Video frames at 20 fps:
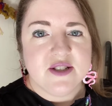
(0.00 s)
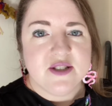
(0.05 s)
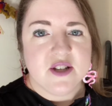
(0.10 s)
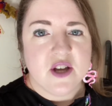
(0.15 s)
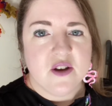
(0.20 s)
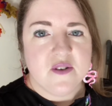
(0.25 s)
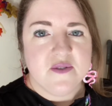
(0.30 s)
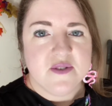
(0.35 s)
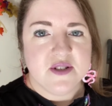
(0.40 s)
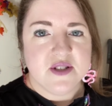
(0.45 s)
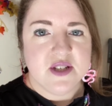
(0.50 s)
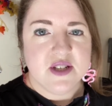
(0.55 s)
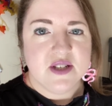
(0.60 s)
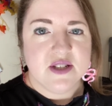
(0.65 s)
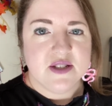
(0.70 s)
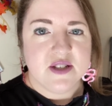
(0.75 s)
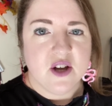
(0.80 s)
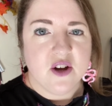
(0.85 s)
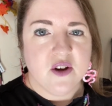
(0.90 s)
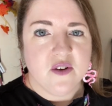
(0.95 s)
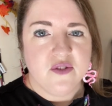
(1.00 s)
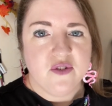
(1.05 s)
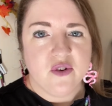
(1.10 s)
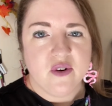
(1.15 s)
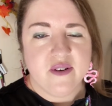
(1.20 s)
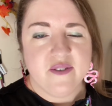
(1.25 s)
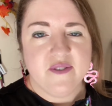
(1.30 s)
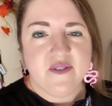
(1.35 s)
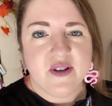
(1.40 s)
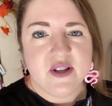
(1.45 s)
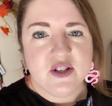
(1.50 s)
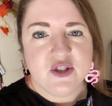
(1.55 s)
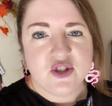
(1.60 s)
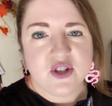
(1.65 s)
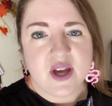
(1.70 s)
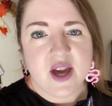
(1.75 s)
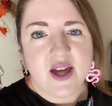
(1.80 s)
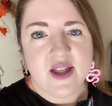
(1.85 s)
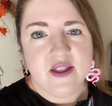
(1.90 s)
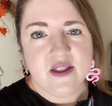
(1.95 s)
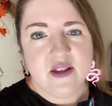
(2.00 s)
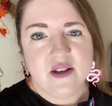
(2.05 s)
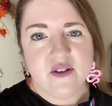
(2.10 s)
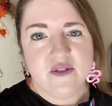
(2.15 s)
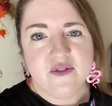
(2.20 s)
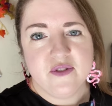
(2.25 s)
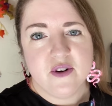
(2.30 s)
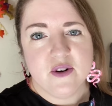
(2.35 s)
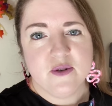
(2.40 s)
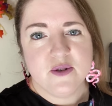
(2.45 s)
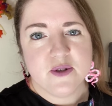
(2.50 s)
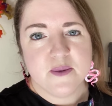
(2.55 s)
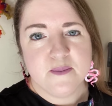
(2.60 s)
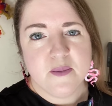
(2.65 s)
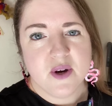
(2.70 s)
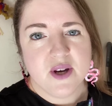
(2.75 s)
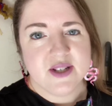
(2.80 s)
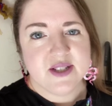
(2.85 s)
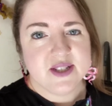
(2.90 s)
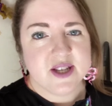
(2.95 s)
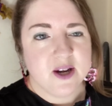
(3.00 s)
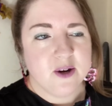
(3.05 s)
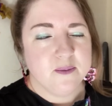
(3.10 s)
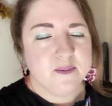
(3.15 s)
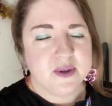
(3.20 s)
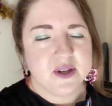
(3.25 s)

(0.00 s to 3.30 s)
surfaces after I finish getting the frozen mice out,